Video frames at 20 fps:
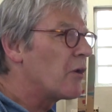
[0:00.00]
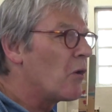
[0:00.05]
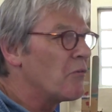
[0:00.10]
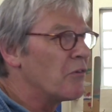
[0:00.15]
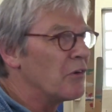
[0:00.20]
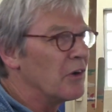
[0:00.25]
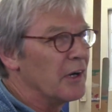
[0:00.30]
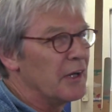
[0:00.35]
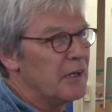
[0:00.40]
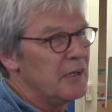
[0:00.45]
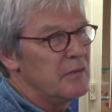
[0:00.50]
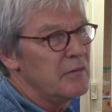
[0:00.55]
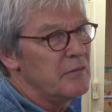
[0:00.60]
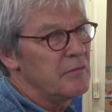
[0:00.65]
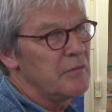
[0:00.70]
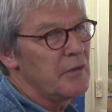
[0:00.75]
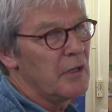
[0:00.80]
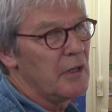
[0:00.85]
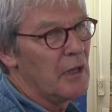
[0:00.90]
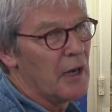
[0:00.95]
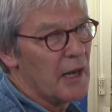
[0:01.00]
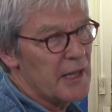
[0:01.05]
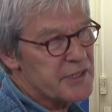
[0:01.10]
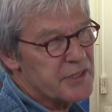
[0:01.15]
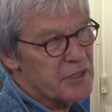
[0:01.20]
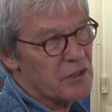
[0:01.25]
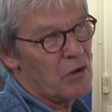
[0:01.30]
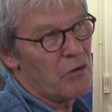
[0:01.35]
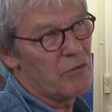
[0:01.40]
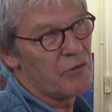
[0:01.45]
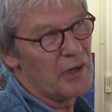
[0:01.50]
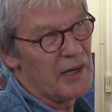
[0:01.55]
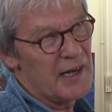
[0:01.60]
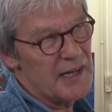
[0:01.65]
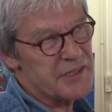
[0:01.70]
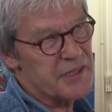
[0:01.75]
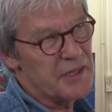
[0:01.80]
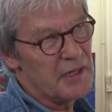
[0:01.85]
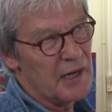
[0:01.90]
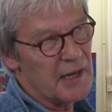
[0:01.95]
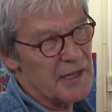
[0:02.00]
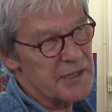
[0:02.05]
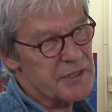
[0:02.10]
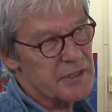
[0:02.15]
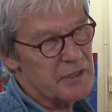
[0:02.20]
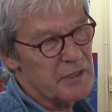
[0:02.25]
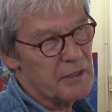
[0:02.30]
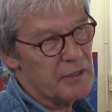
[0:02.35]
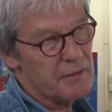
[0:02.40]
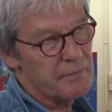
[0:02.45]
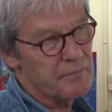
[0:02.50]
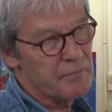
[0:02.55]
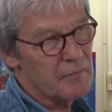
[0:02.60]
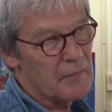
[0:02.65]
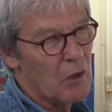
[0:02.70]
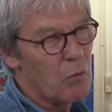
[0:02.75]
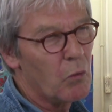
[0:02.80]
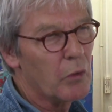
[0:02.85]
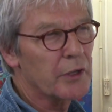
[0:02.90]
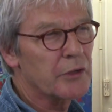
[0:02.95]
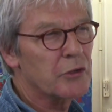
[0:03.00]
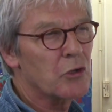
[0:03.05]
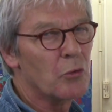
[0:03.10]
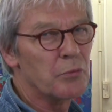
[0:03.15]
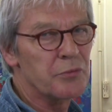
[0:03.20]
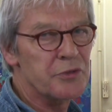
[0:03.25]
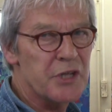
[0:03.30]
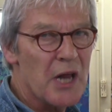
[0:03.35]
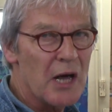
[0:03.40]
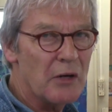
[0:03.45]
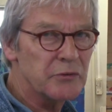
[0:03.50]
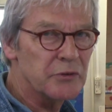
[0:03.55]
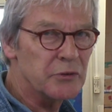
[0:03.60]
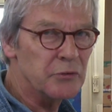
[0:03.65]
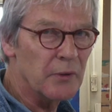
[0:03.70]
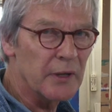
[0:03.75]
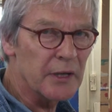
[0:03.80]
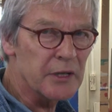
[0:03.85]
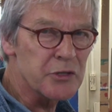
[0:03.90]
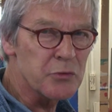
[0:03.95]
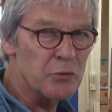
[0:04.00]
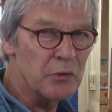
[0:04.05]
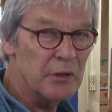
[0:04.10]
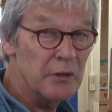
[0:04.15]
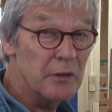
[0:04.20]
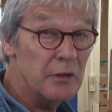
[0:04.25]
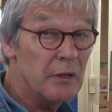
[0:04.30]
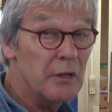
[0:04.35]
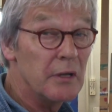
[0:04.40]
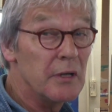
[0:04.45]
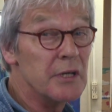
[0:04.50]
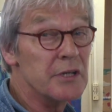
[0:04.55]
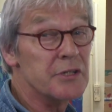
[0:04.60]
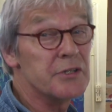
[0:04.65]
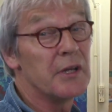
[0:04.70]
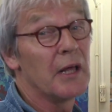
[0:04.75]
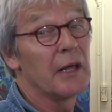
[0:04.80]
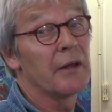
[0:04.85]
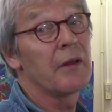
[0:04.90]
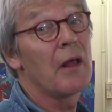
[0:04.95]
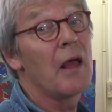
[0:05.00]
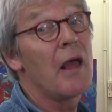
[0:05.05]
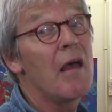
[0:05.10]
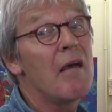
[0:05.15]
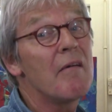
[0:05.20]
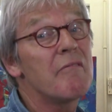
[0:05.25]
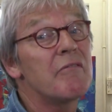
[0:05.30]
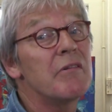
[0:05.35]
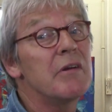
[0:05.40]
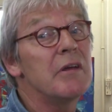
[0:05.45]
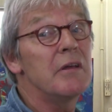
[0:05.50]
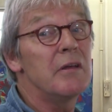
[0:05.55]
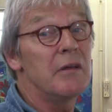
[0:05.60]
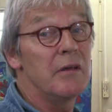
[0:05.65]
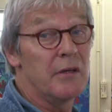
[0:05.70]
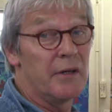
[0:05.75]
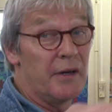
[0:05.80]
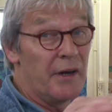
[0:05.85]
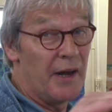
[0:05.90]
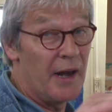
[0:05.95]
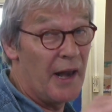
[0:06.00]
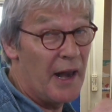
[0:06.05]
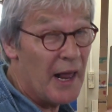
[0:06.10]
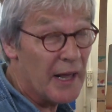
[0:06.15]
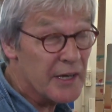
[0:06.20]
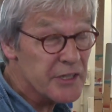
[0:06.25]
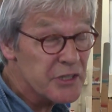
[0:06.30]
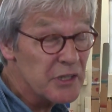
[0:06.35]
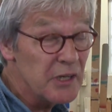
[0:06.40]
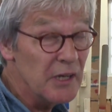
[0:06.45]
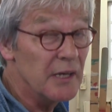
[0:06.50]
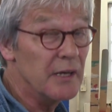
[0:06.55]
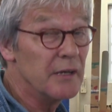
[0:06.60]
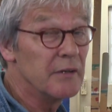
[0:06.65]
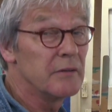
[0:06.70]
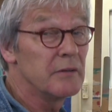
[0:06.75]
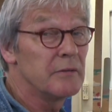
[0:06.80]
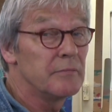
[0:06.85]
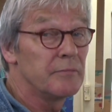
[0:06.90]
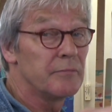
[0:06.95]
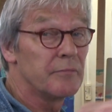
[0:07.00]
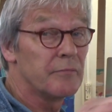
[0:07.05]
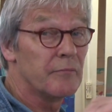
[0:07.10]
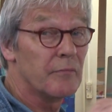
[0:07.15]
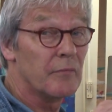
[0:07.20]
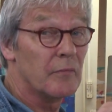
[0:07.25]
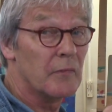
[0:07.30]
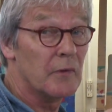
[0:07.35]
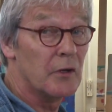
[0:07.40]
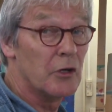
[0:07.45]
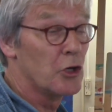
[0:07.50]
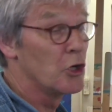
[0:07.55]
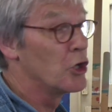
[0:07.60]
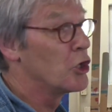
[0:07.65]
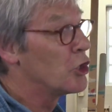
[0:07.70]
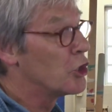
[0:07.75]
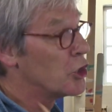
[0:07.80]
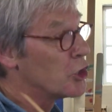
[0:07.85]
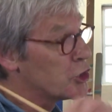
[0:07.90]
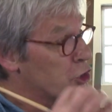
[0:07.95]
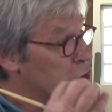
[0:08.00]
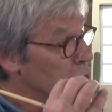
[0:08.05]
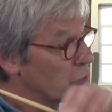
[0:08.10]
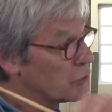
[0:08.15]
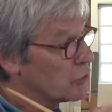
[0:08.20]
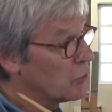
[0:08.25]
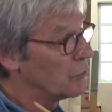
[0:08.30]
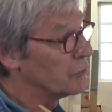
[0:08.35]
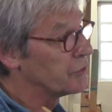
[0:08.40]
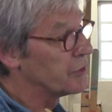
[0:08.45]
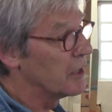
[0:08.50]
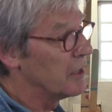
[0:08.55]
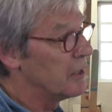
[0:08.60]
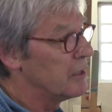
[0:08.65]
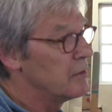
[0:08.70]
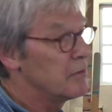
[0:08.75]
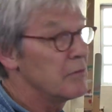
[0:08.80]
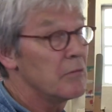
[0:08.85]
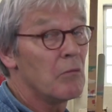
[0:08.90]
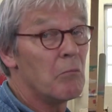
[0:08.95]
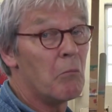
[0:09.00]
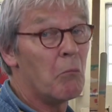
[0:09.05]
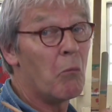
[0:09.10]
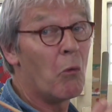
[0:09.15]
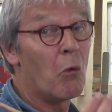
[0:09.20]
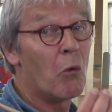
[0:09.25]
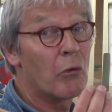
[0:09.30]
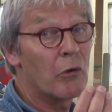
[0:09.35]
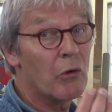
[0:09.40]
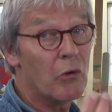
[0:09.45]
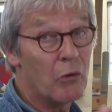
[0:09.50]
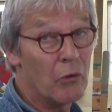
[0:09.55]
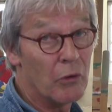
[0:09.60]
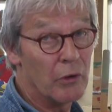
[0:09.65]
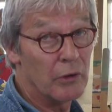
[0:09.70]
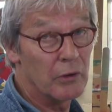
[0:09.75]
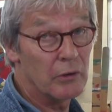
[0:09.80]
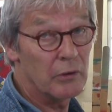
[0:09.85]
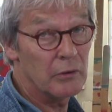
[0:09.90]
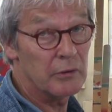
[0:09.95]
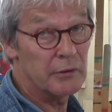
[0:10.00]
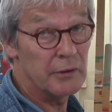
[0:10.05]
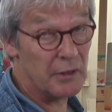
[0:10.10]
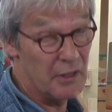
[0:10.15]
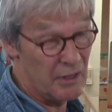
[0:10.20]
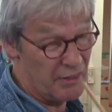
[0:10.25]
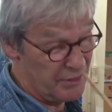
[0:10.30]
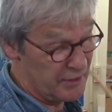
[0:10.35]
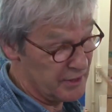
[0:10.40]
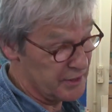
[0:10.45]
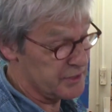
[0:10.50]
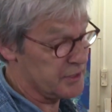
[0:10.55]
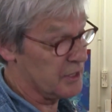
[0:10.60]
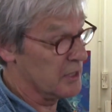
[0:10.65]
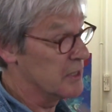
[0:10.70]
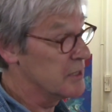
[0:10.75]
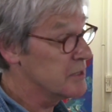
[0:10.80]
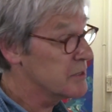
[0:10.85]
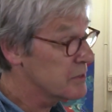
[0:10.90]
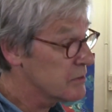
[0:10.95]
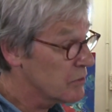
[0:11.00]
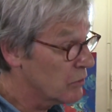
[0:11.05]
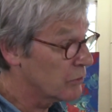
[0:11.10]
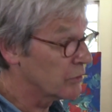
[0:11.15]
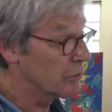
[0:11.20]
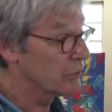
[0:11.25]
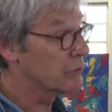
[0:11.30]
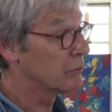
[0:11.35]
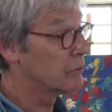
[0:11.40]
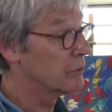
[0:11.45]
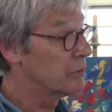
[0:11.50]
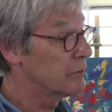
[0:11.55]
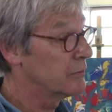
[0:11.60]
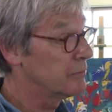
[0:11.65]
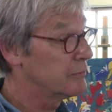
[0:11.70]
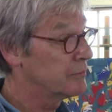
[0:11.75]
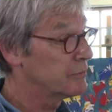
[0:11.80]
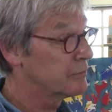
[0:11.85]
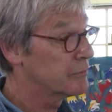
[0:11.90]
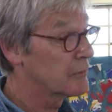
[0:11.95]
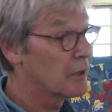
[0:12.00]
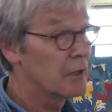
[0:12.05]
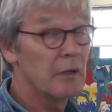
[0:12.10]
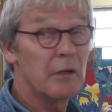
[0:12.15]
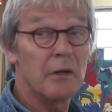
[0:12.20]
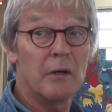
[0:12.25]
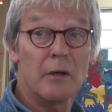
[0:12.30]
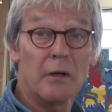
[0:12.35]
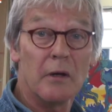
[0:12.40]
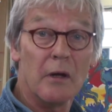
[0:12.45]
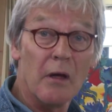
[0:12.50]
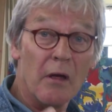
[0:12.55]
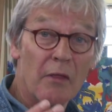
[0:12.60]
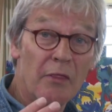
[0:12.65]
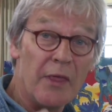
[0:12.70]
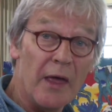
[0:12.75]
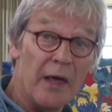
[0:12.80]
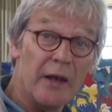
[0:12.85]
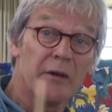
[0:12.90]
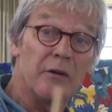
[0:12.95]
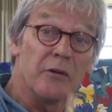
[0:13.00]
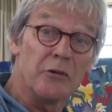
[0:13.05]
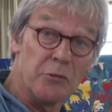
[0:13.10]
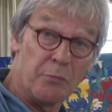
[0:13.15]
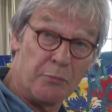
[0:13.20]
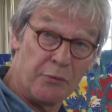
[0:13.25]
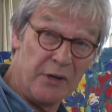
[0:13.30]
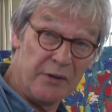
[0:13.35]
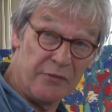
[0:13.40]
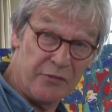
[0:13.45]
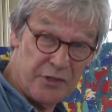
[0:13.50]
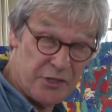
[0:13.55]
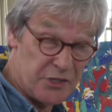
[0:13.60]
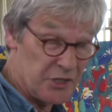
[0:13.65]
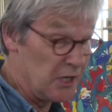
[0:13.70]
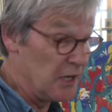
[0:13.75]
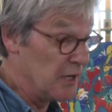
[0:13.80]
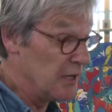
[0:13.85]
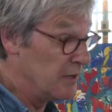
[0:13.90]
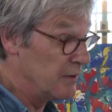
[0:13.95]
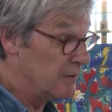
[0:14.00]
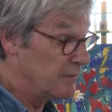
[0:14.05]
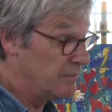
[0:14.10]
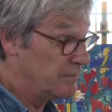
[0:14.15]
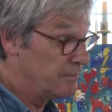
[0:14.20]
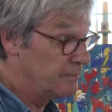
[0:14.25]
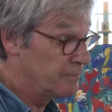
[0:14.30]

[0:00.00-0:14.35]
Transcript: over lean, elastic over less elastic. What it comes down to actually is that every next layer should contain more oil, in this case oil color, than the previous layer.